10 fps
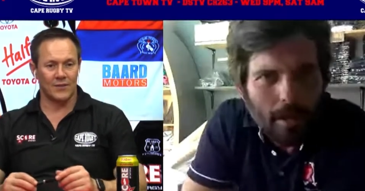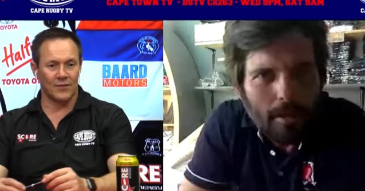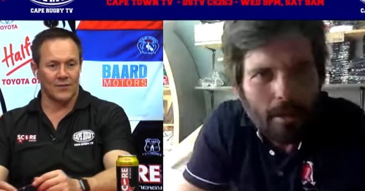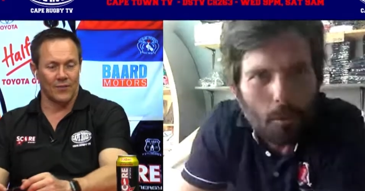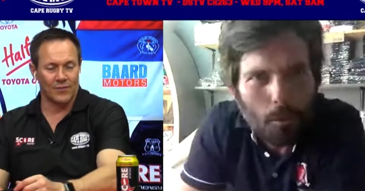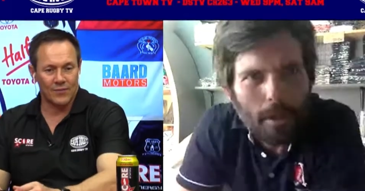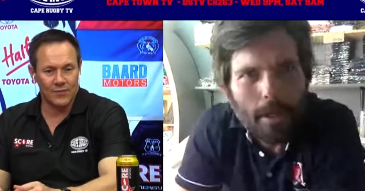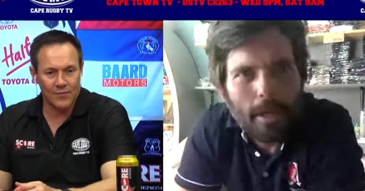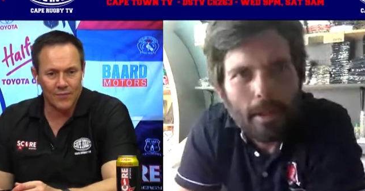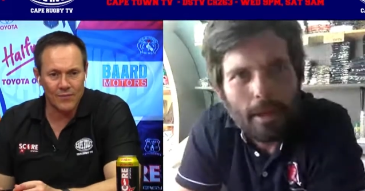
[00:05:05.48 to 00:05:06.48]
Speaker 1: I think, more
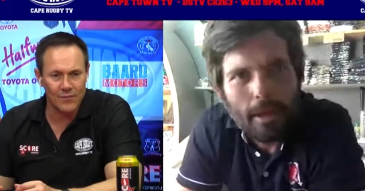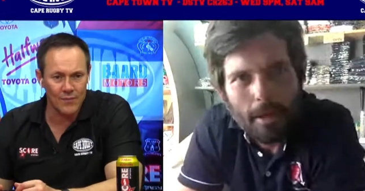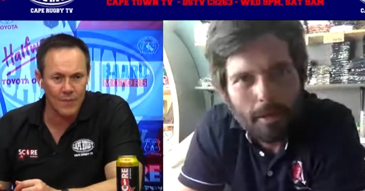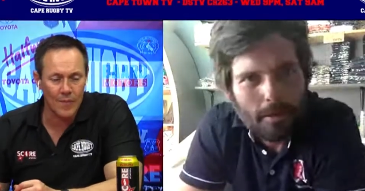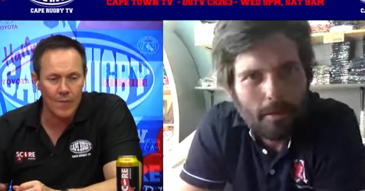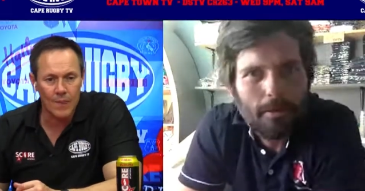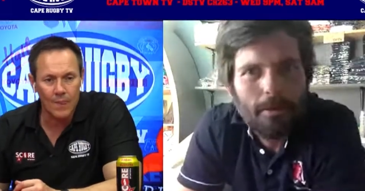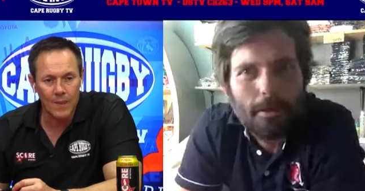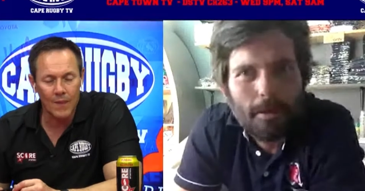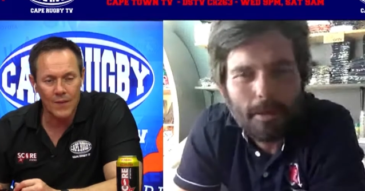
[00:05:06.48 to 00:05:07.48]
than anything else.
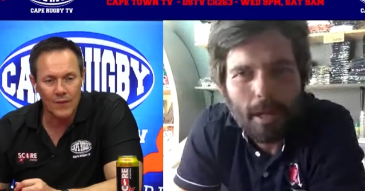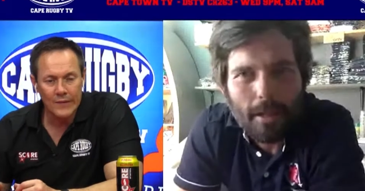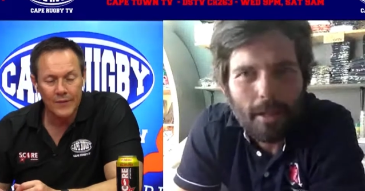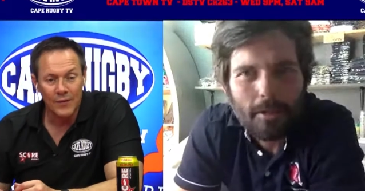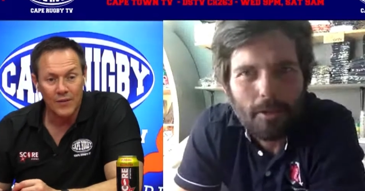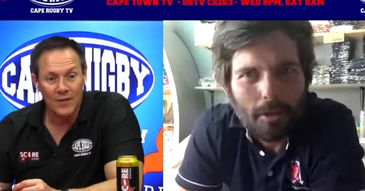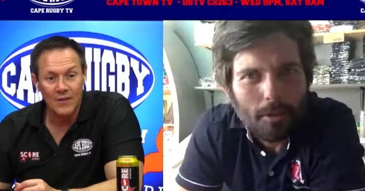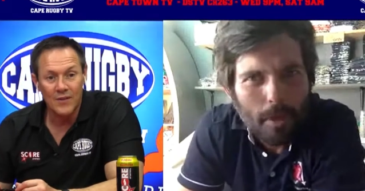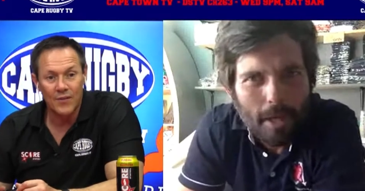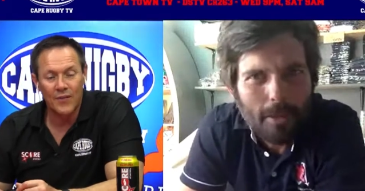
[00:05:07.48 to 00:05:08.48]
The side that's not
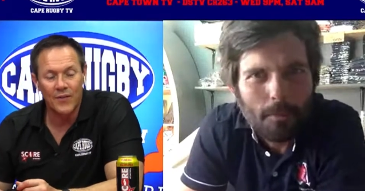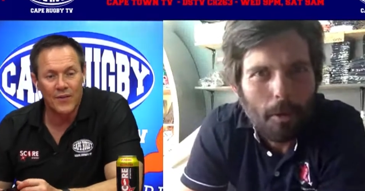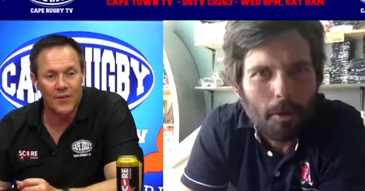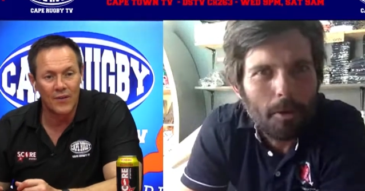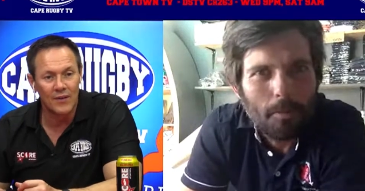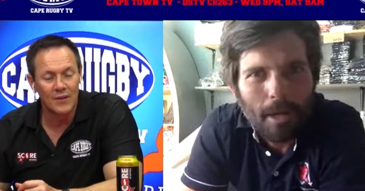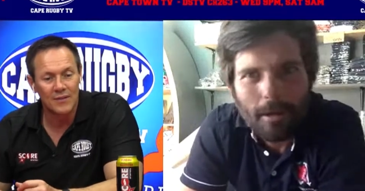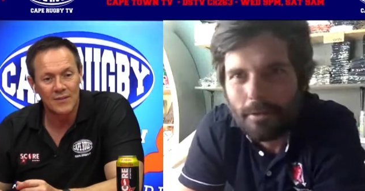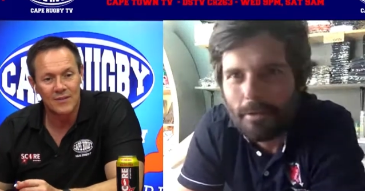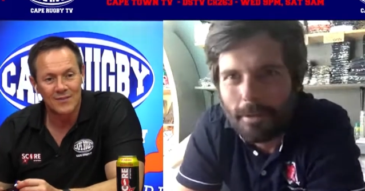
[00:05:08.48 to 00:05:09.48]
really spoken
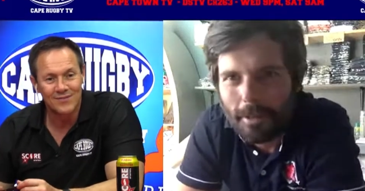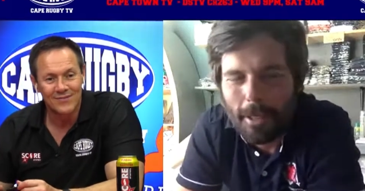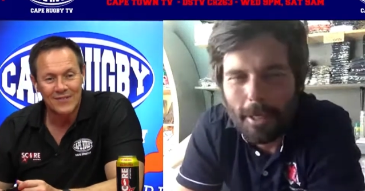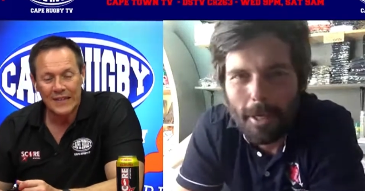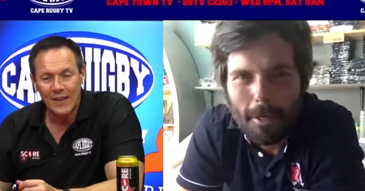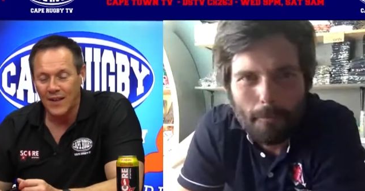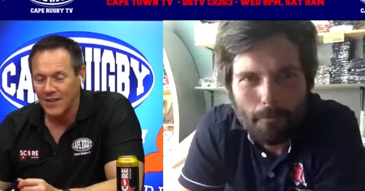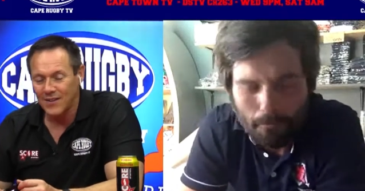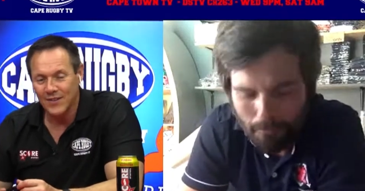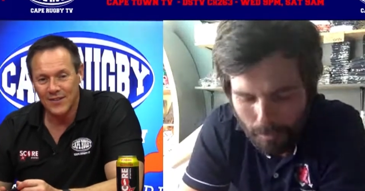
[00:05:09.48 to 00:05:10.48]
about
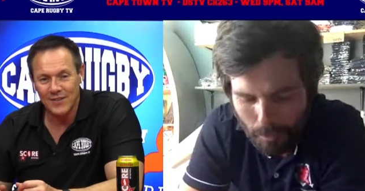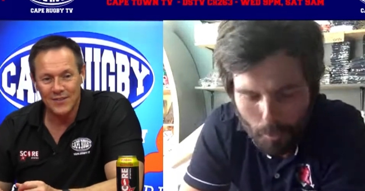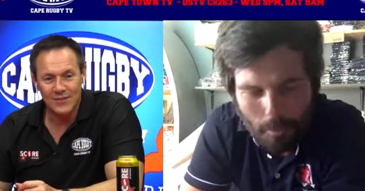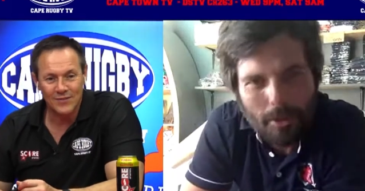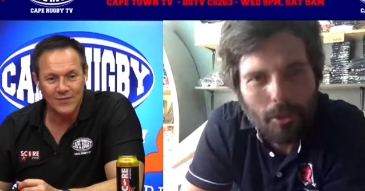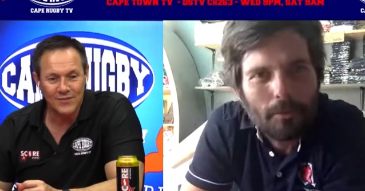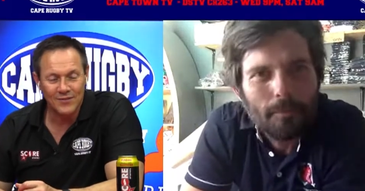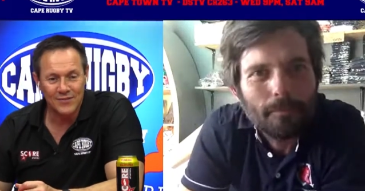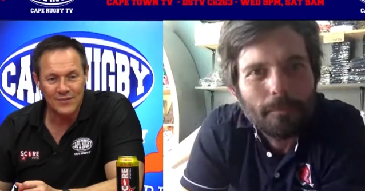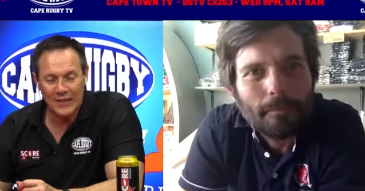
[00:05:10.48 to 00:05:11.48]
um, too much.
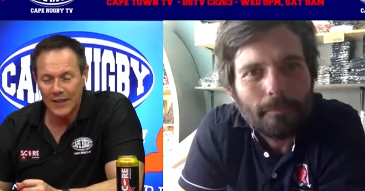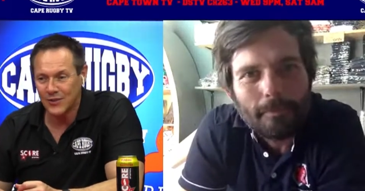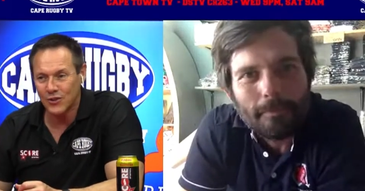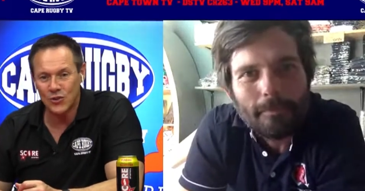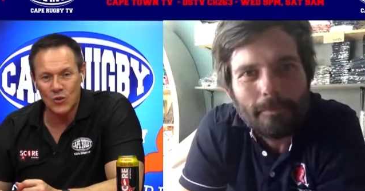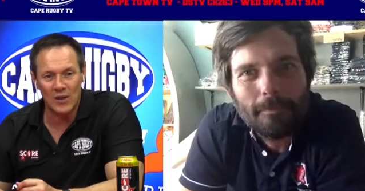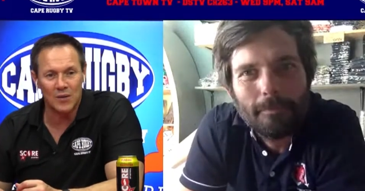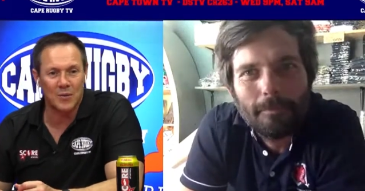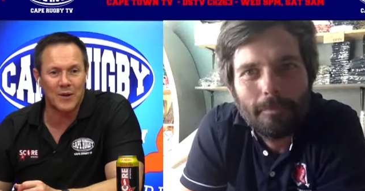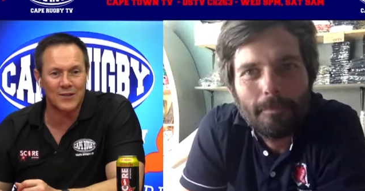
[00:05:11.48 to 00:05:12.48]
Speaker 2: So let's just talk a
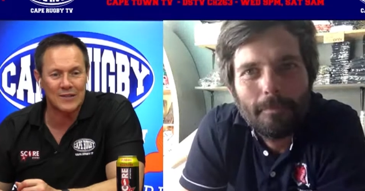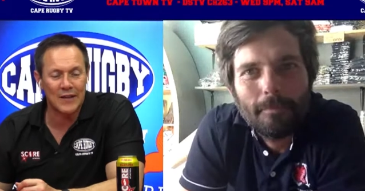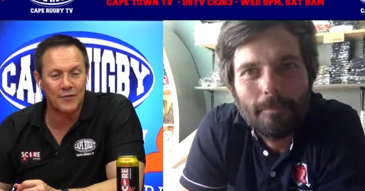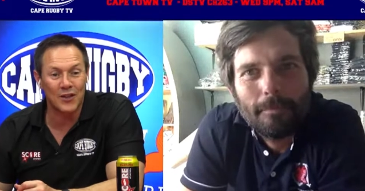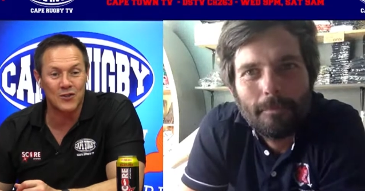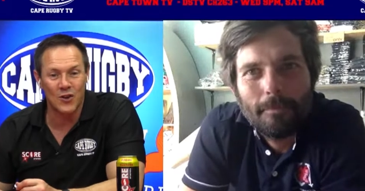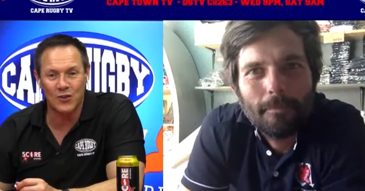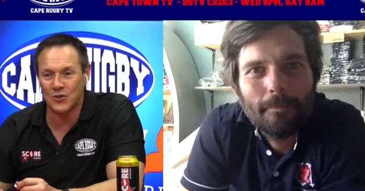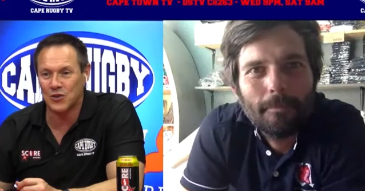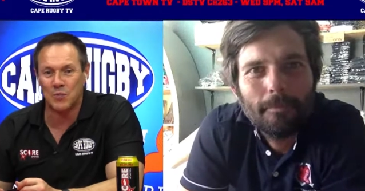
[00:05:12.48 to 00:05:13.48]
little bit about the stuff that's
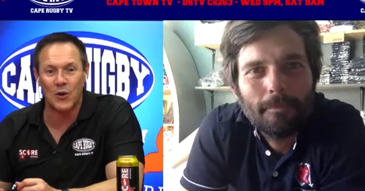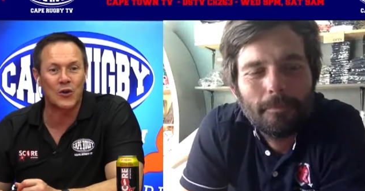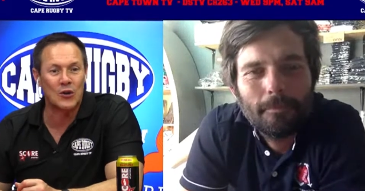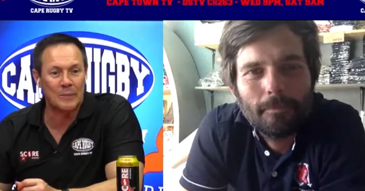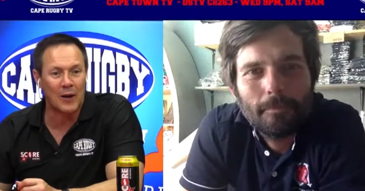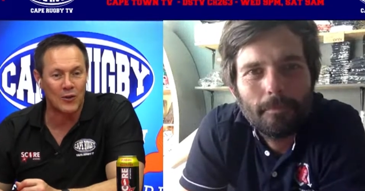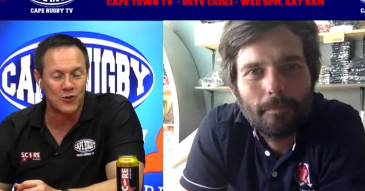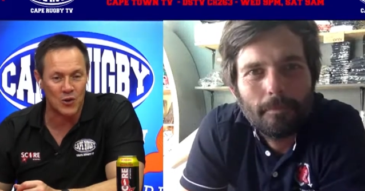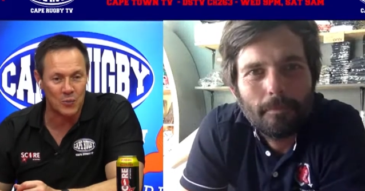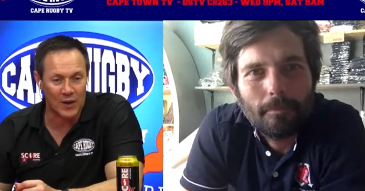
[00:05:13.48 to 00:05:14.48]
not spoken
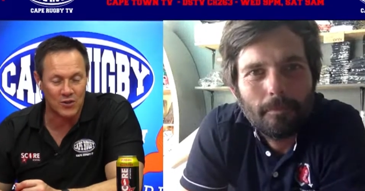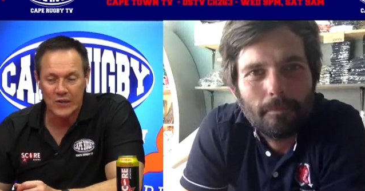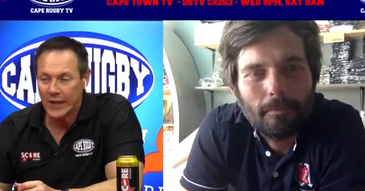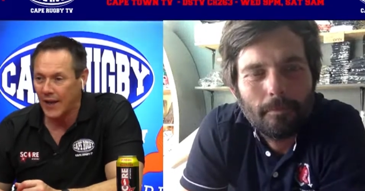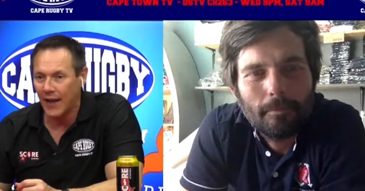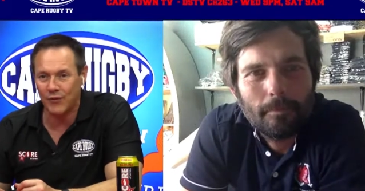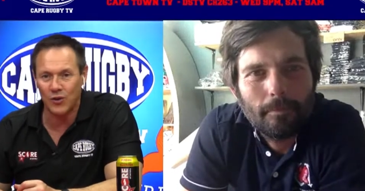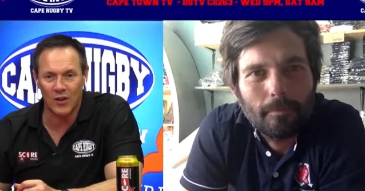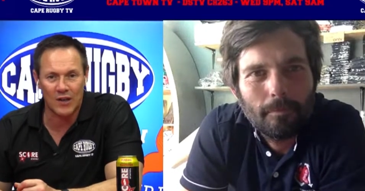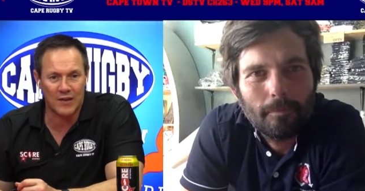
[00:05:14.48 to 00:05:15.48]
about too much. Have
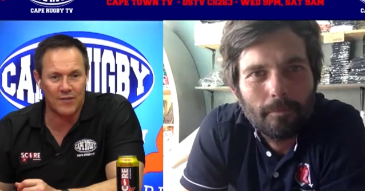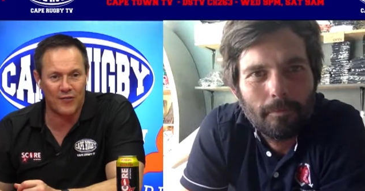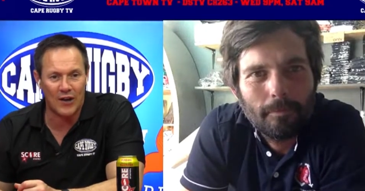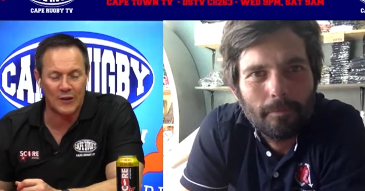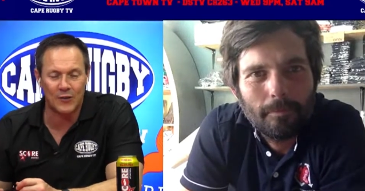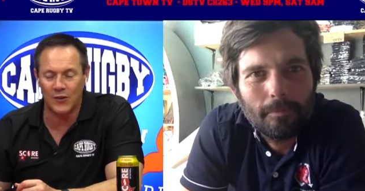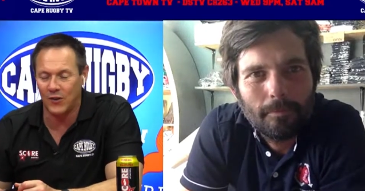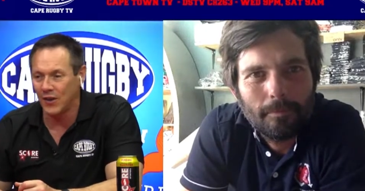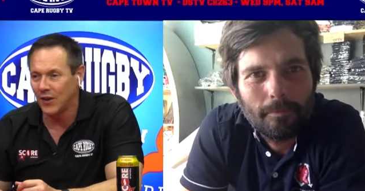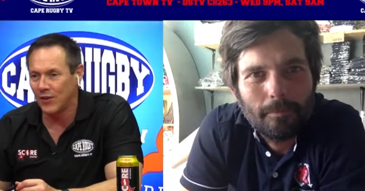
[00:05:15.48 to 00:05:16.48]
you
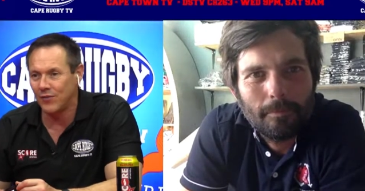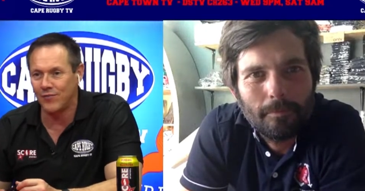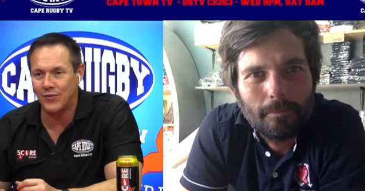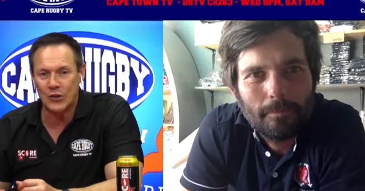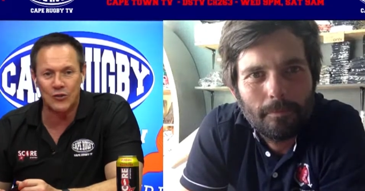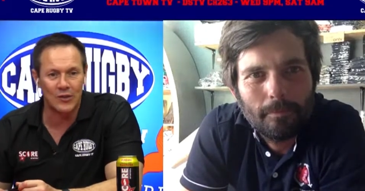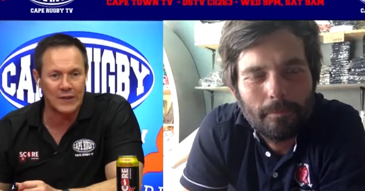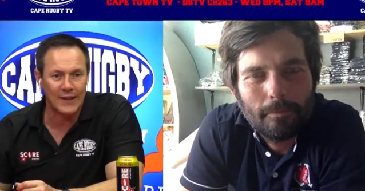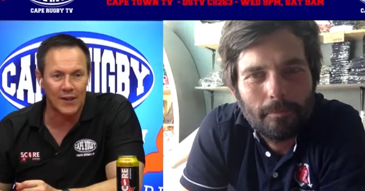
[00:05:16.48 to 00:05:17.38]
found during the